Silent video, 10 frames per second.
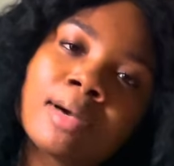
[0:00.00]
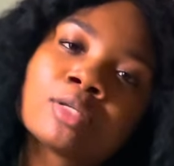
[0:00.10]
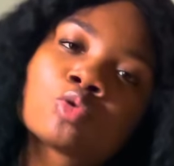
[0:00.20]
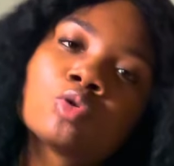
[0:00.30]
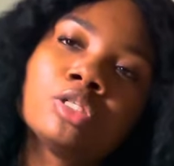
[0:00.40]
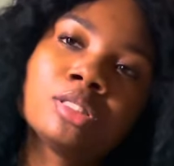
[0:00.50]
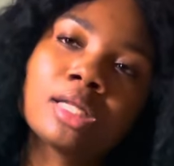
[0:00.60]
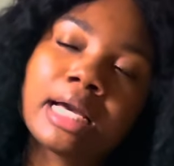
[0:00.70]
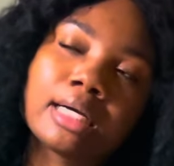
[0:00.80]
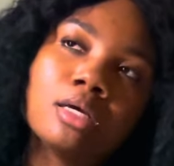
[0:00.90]
And so he's
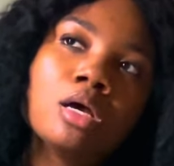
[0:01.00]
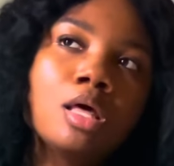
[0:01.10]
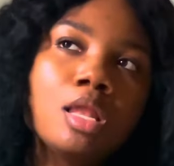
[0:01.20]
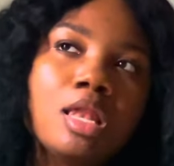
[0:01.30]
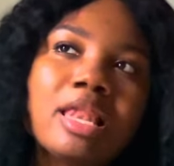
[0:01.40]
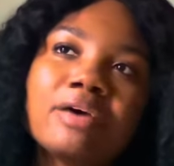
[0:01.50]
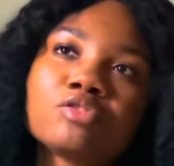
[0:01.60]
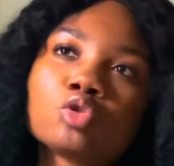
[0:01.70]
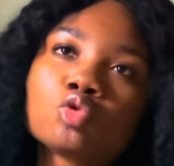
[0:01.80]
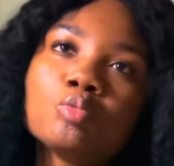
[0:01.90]
like
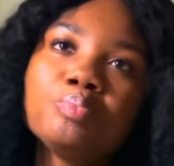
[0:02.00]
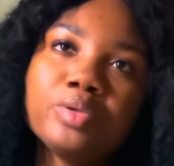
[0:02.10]
left to